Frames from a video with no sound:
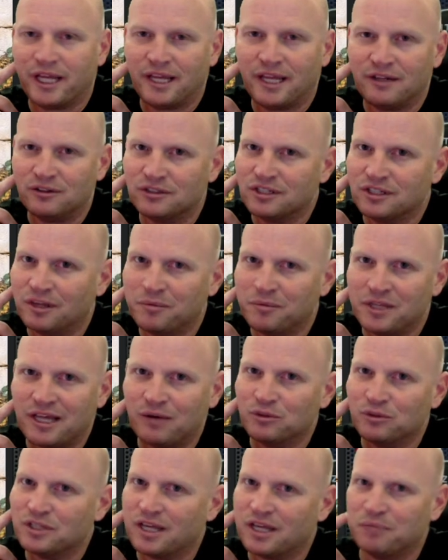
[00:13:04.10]
plan or something. I
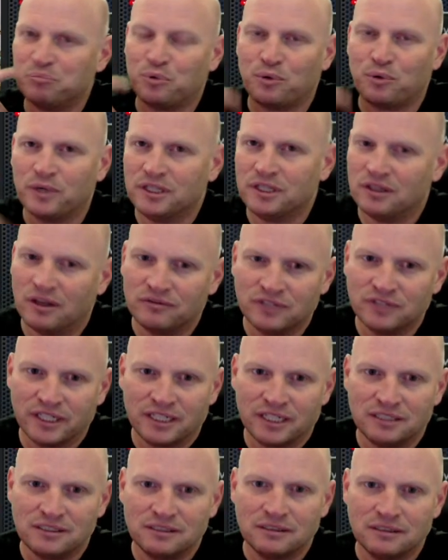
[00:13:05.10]
mean, that was like pre
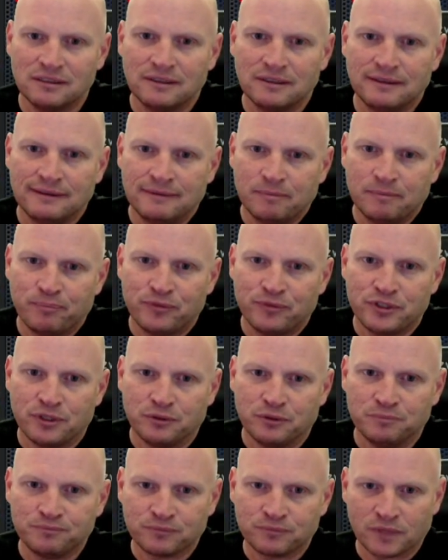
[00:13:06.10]
Lovelace.
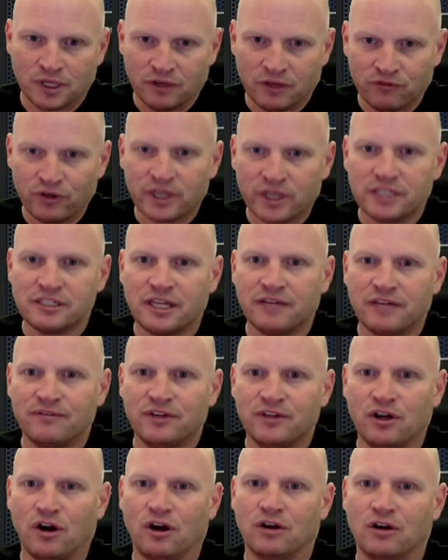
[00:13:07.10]
So figured as
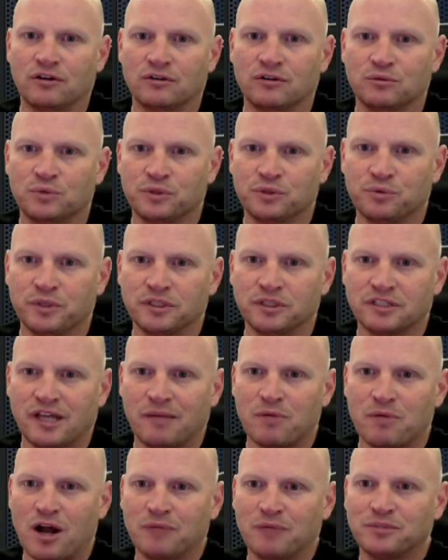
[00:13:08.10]
NVR with real
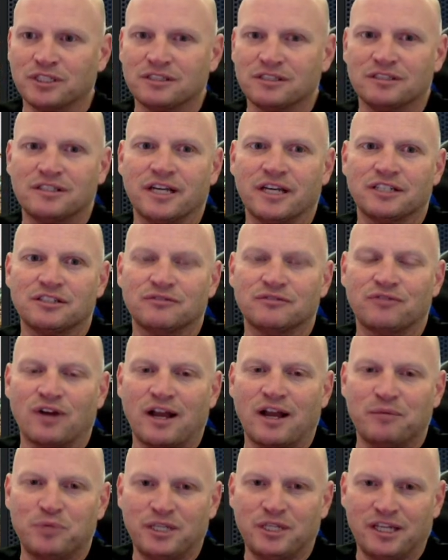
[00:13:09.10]
time object detection
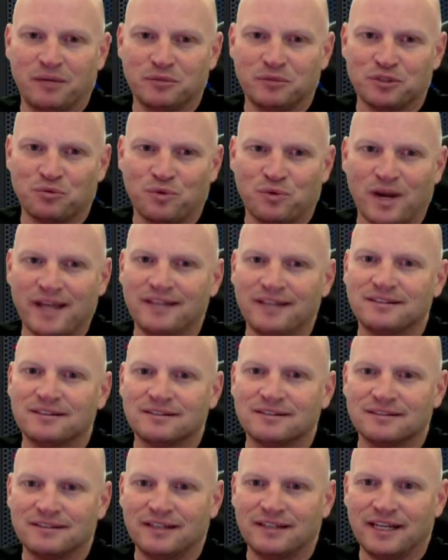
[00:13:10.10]
for IP cameras. Right.
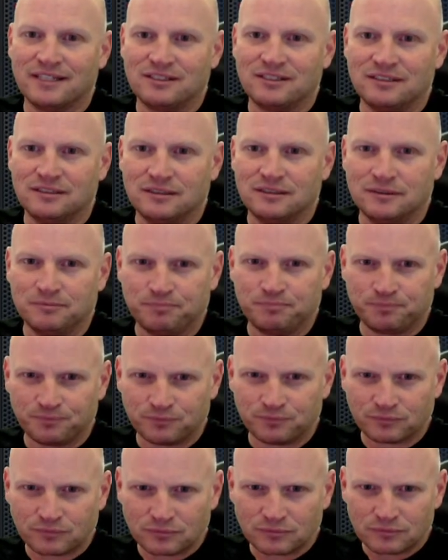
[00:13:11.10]
Excellent.
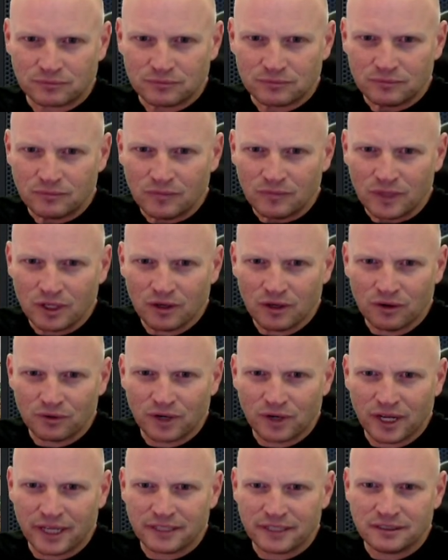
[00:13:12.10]

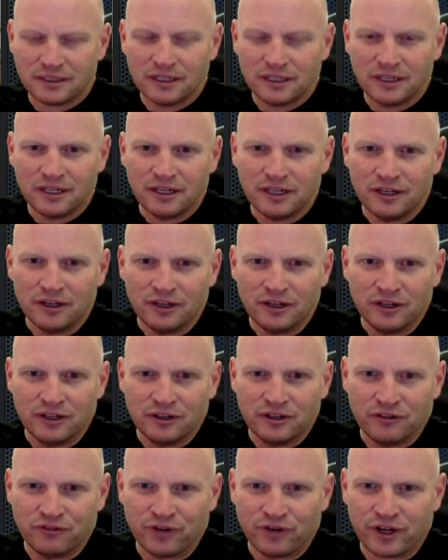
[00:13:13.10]
All right.
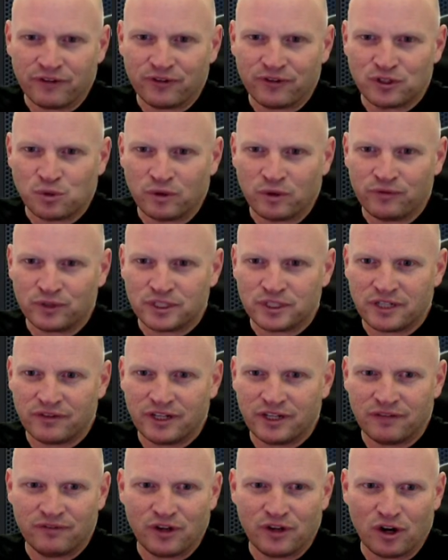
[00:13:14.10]
Frigate for 24
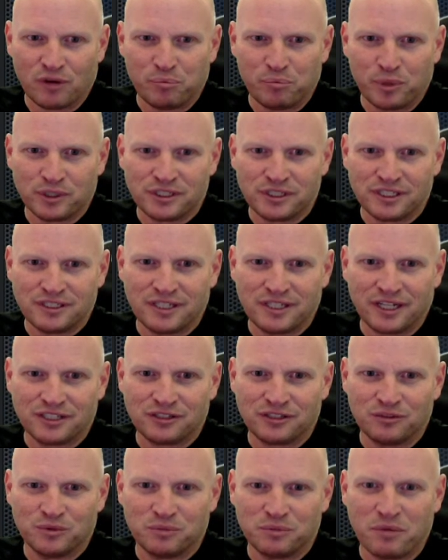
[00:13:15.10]
7 NVR person
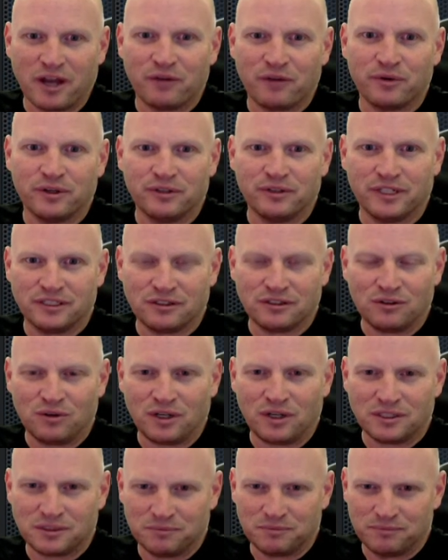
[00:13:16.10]
detection with my Reolinks.
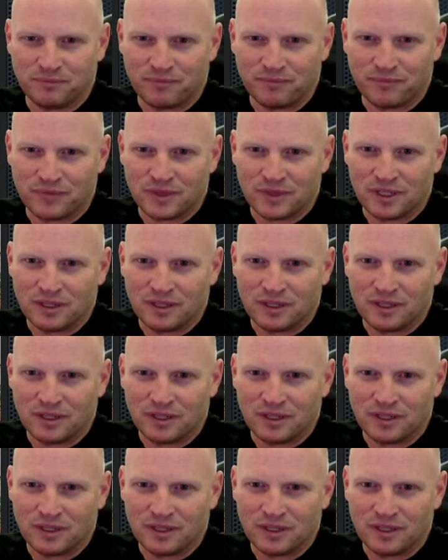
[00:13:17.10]
Oh, awesome.